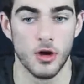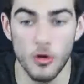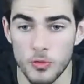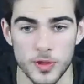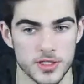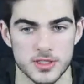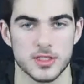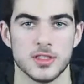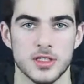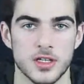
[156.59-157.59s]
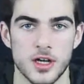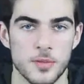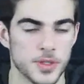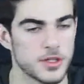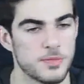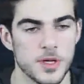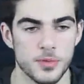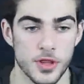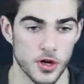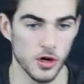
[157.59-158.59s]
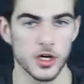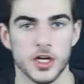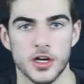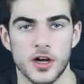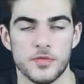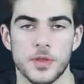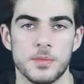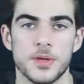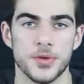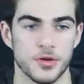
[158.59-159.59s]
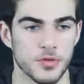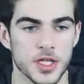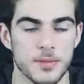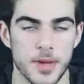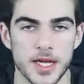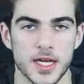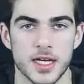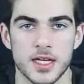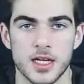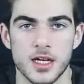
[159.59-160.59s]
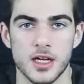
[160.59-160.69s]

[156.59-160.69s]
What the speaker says: Always. But the people that are good enough and the people that really make it